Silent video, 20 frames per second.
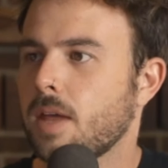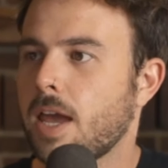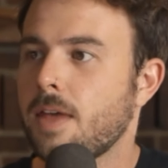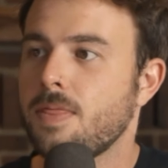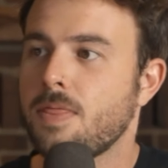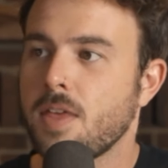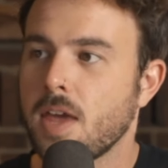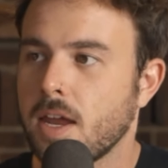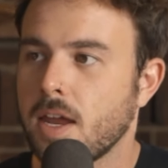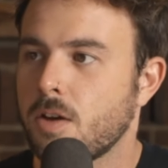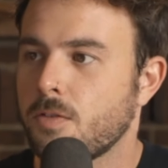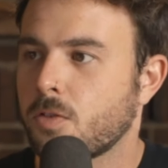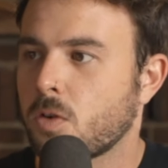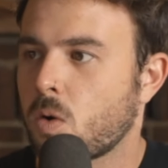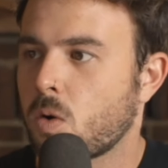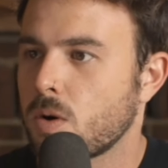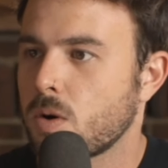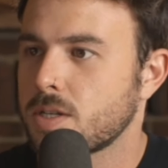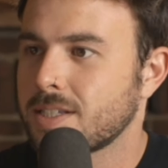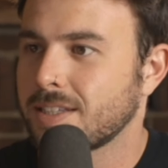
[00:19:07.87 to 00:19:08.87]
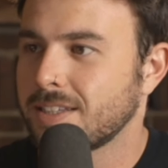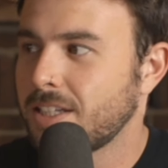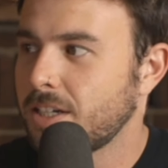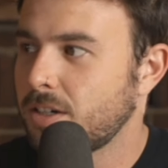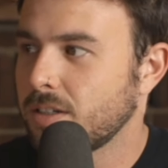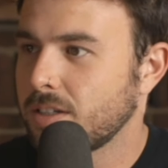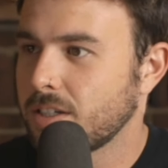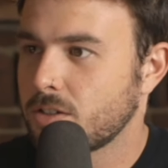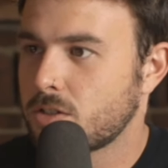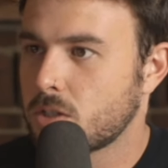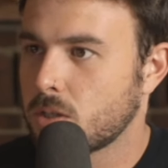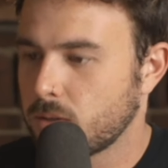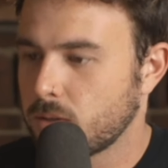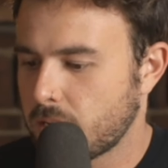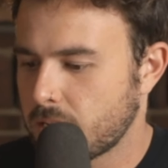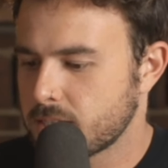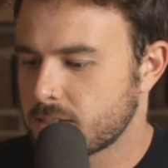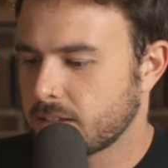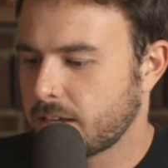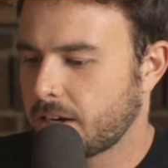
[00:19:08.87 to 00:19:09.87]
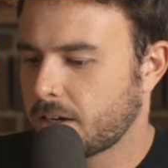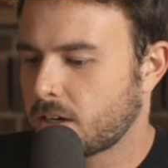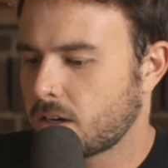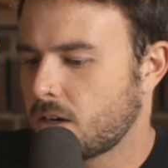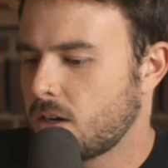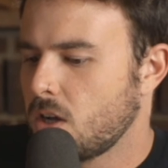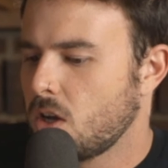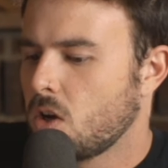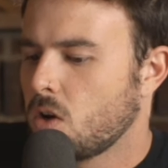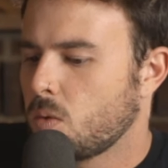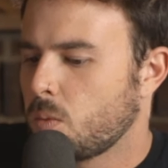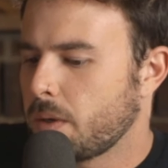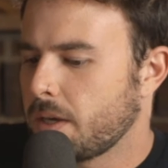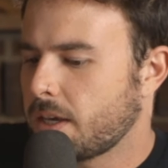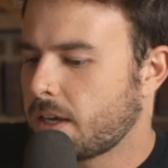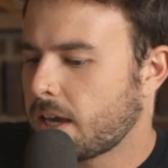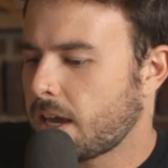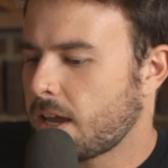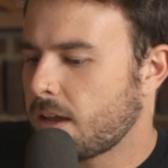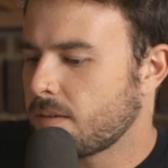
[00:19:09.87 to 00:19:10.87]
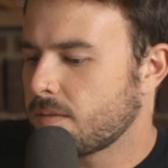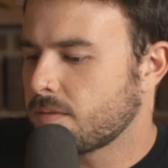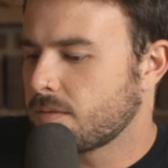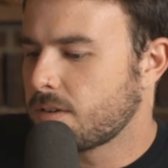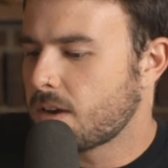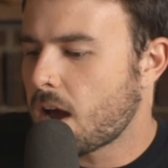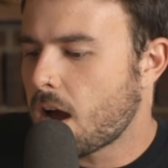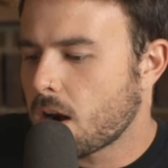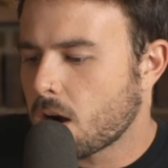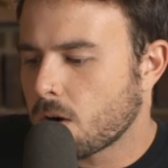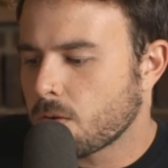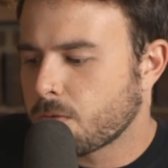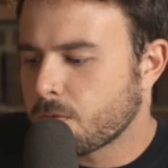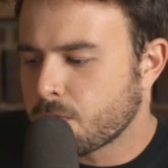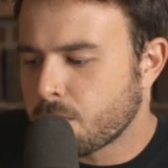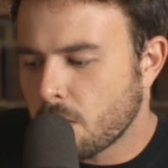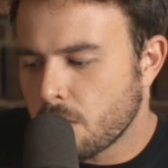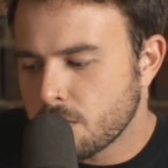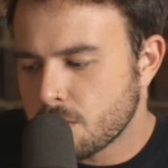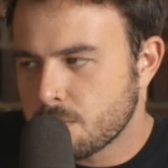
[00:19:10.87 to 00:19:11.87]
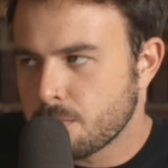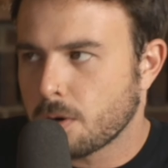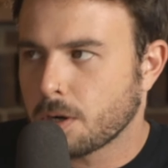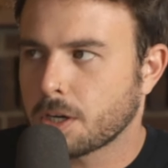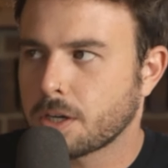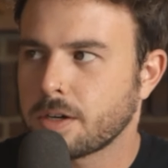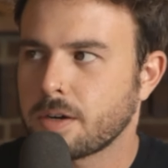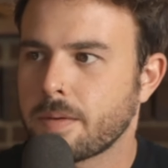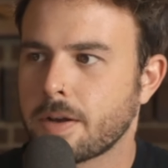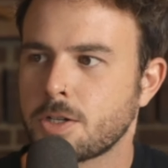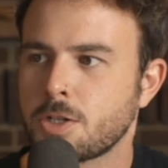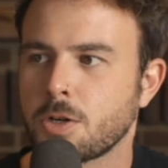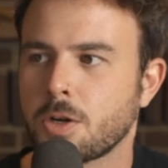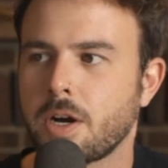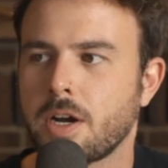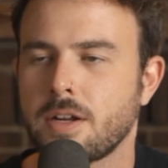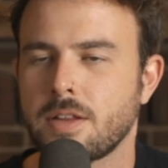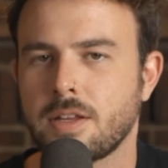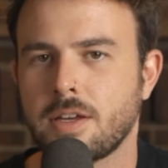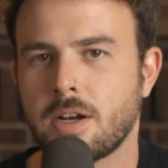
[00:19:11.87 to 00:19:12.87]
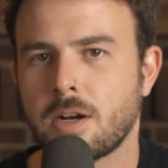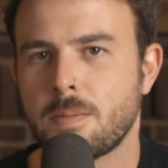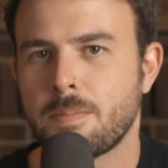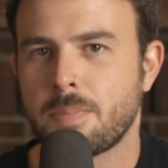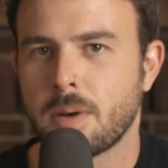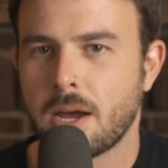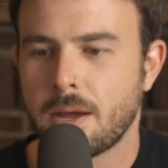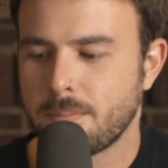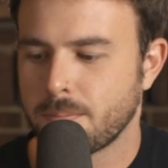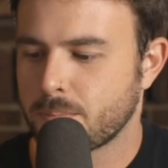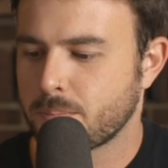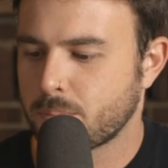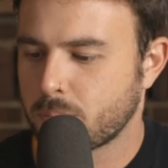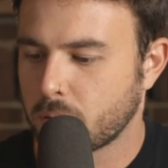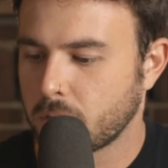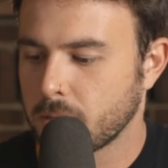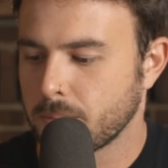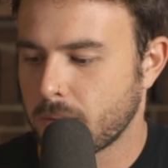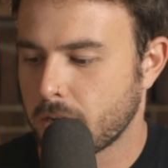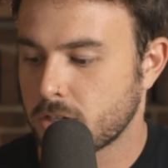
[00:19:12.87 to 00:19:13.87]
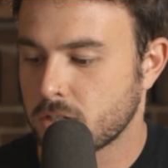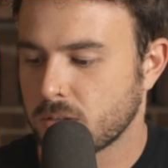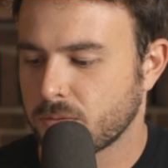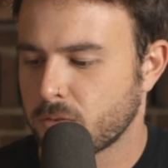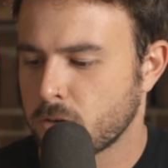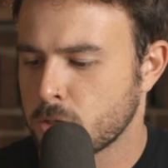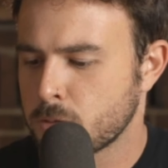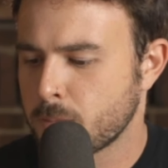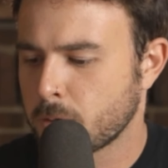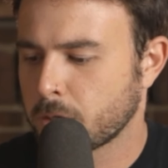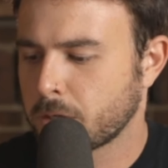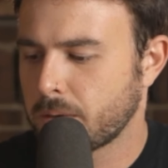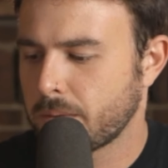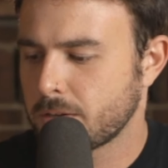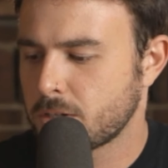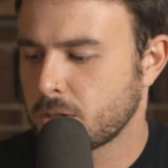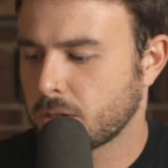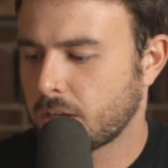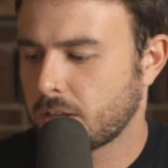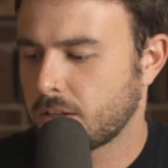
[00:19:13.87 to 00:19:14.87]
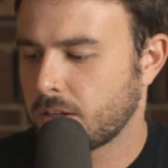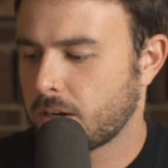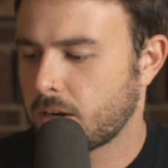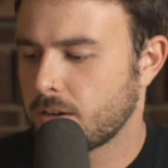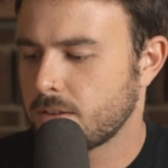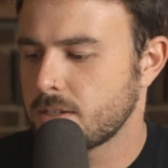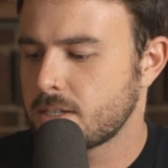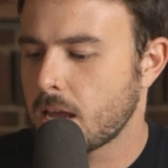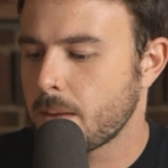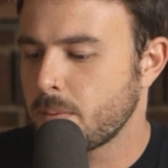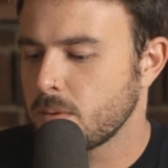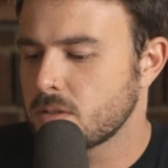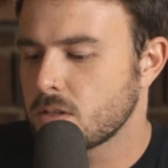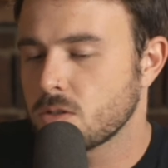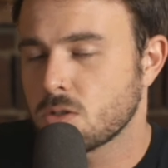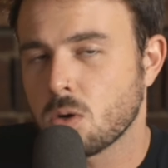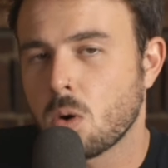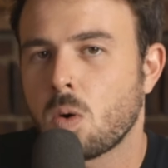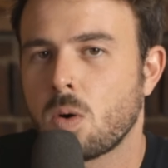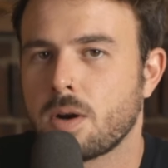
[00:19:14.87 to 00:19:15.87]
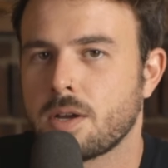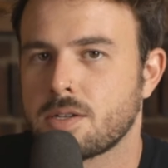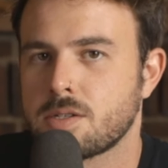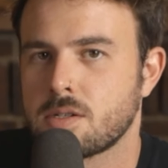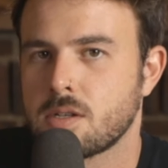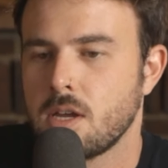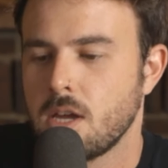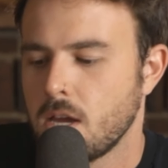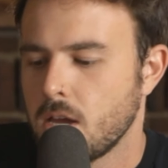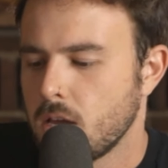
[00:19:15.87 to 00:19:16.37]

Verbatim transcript: and then, of course, literally two days later, we get not our first Mercury retrograde of the year, but pretty much the first Mercury retrograde of the year. And this happens in Taurus.